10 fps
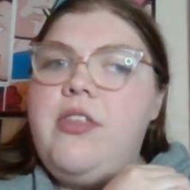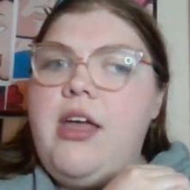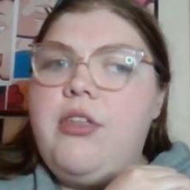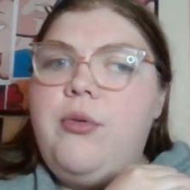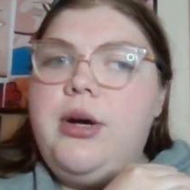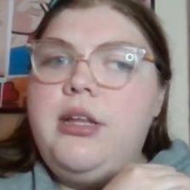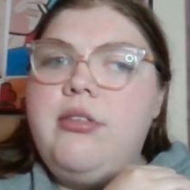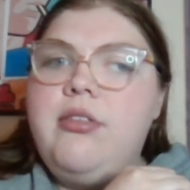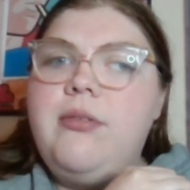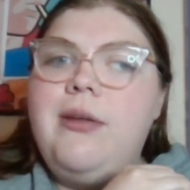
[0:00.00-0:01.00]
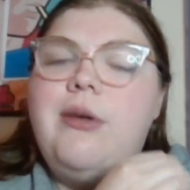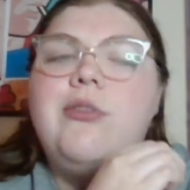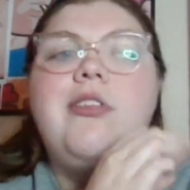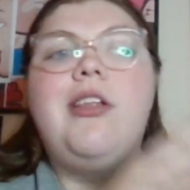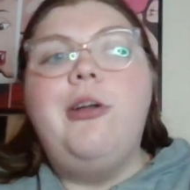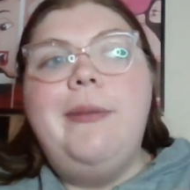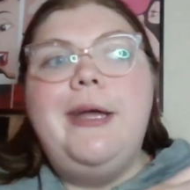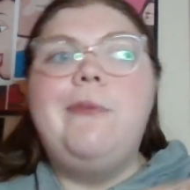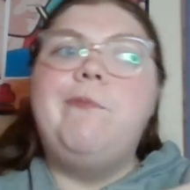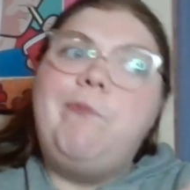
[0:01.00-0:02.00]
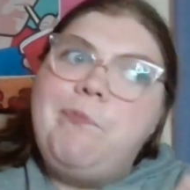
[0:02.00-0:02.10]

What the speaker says: the other ones. It was a little bit,